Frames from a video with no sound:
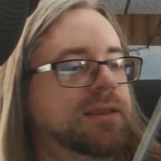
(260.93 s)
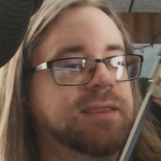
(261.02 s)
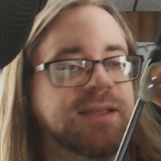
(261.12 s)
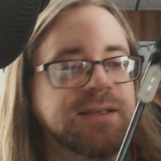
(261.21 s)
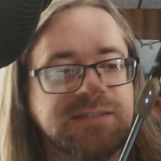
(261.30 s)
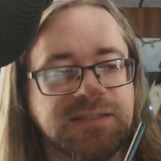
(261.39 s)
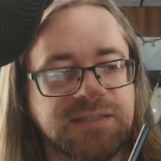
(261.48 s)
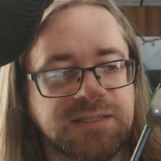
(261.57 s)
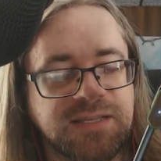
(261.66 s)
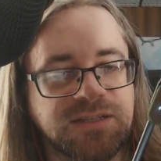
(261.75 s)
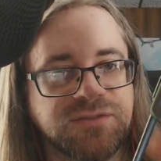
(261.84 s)
This is the
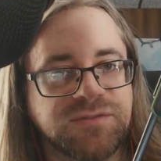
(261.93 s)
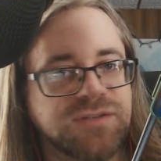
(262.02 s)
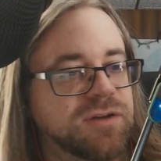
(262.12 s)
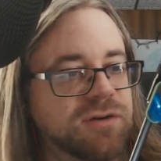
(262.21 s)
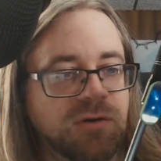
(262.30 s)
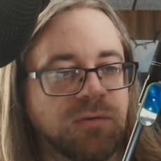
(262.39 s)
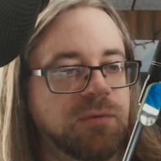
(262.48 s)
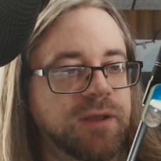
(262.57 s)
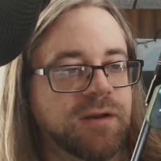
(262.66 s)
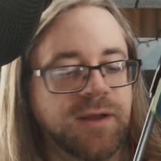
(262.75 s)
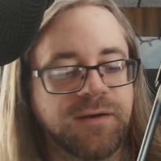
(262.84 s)
sensor, so,
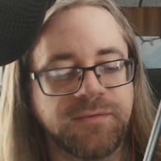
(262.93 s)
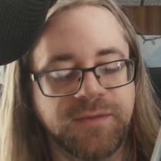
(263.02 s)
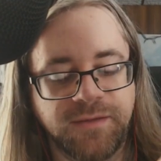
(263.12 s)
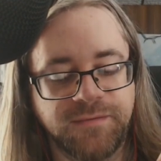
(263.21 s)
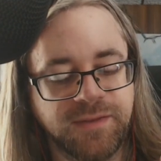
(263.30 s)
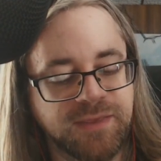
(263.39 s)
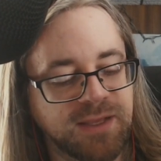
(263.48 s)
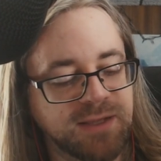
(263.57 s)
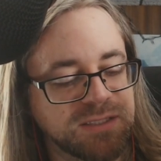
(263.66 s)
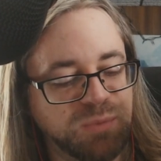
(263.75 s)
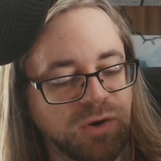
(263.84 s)
you know, I don't really even think
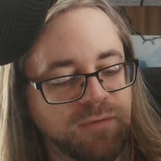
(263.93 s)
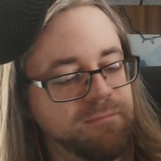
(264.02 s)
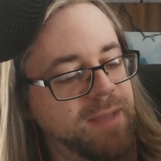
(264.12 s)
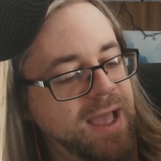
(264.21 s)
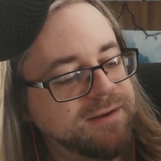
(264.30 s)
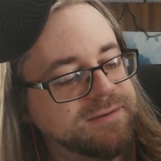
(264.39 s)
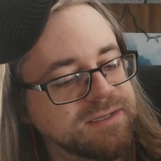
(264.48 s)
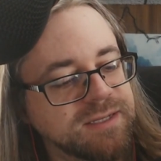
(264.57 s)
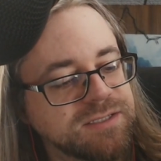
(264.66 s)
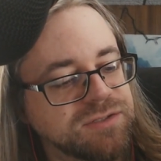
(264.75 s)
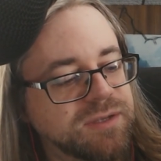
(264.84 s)
this part matters
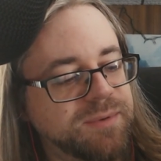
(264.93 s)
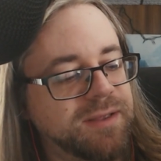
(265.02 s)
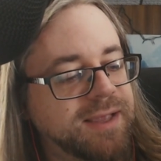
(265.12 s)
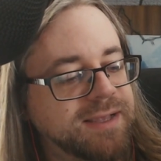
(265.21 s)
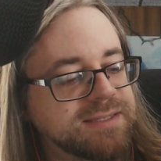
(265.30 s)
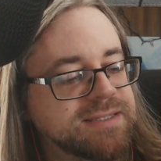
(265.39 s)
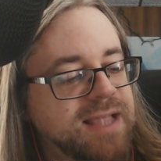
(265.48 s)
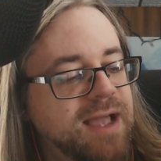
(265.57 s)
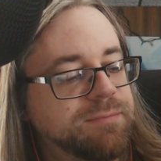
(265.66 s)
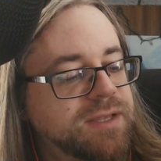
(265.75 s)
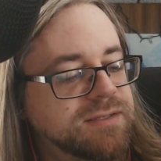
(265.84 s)
unless you somehow like
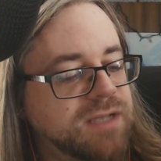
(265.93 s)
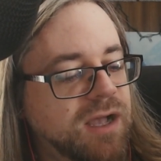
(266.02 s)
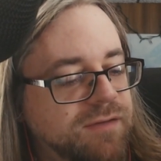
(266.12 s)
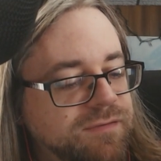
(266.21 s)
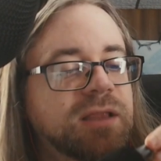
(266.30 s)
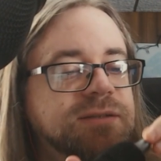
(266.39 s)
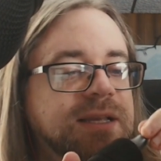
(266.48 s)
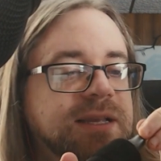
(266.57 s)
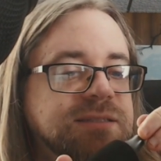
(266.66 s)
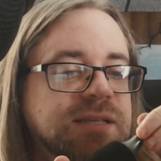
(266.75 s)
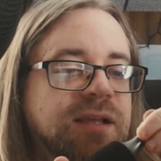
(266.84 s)
snap this off. It looks like
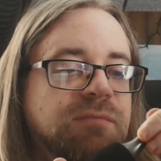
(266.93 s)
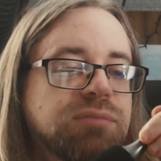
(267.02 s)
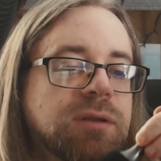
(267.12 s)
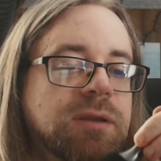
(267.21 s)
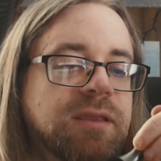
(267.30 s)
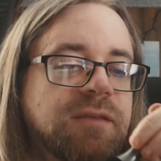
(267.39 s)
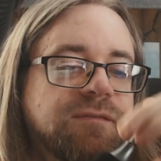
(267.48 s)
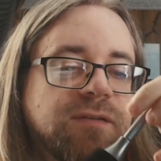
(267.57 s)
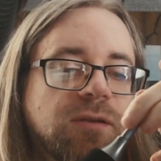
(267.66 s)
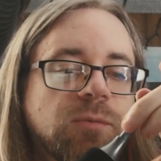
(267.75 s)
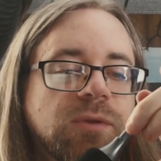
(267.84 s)
it's like completely
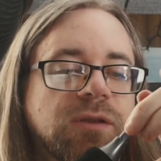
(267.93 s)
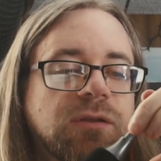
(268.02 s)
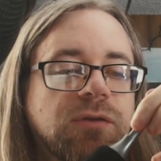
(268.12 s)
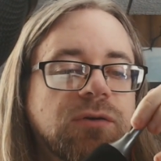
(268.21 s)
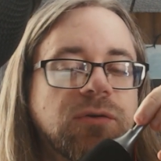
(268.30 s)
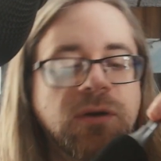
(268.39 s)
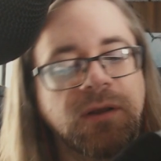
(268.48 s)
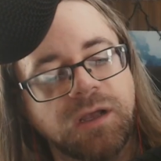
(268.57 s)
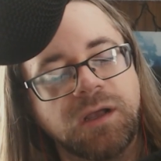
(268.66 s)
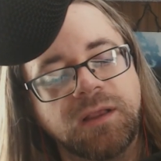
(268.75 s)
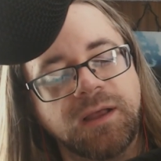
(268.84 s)
filled with glue
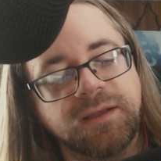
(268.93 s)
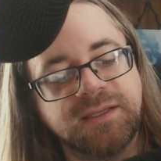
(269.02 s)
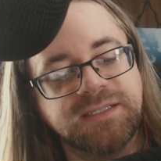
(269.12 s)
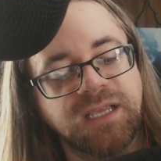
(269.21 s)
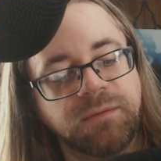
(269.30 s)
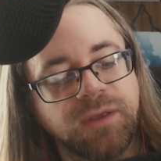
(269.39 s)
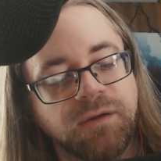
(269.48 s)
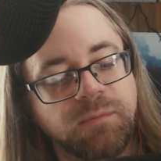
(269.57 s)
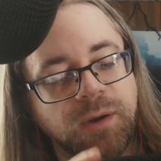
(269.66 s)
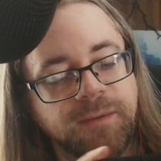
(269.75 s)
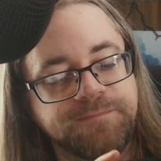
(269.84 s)
along the seam there,
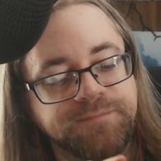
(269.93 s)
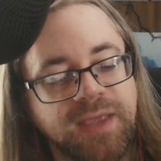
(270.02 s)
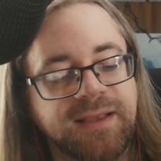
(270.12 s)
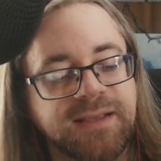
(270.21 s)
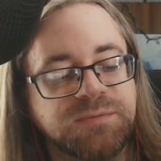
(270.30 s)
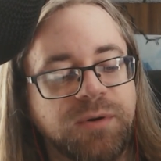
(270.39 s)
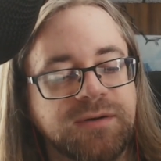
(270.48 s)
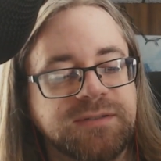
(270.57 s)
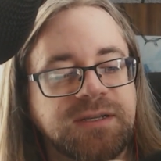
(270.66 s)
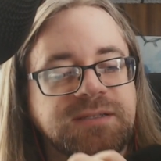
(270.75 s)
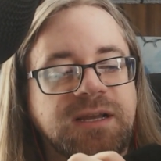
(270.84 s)
but yeah, this part
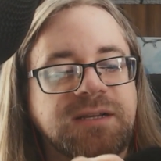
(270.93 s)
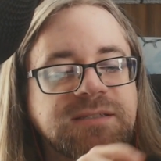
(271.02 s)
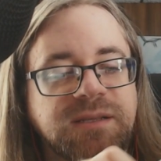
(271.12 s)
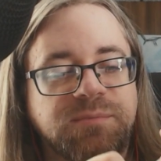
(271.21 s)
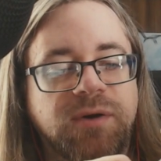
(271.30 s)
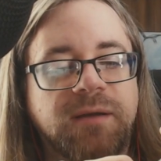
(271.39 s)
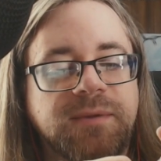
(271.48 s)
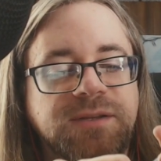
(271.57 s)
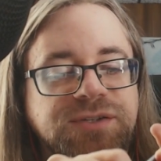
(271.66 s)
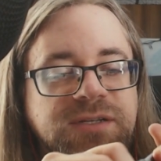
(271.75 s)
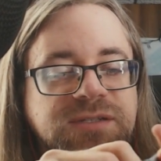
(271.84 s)
it's honestly probably
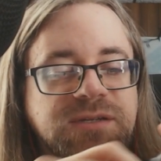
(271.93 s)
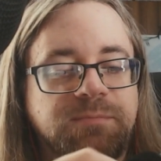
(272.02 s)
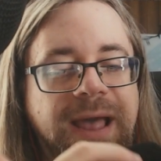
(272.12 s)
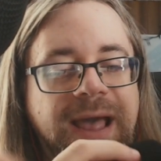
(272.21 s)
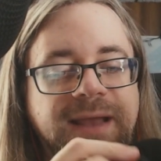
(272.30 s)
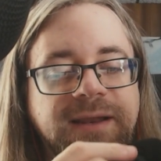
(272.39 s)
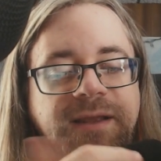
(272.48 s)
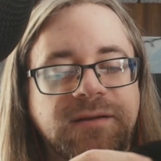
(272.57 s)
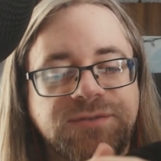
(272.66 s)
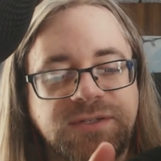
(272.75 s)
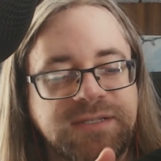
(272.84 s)
just padded
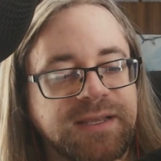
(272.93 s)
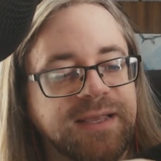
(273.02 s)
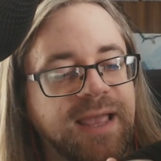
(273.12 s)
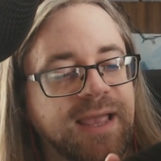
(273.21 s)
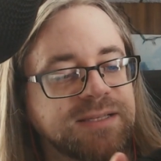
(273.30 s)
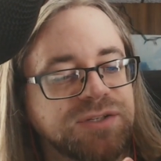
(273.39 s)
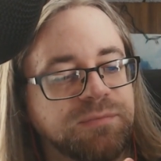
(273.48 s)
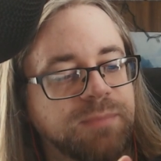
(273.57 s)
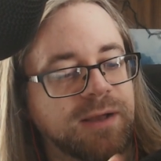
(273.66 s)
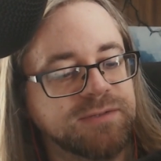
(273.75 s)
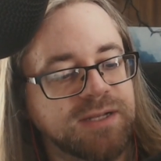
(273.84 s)
here just in case you
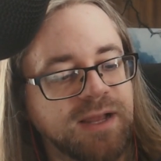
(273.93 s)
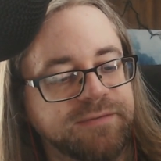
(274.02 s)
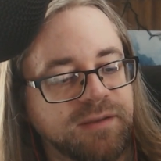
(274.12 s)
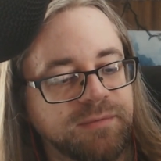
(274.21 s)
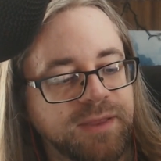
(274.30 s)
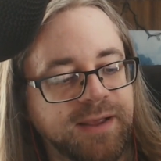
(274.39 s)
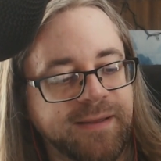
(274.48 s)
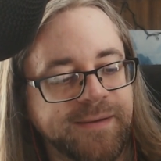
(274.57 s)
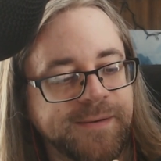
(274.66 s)
bounce it off something.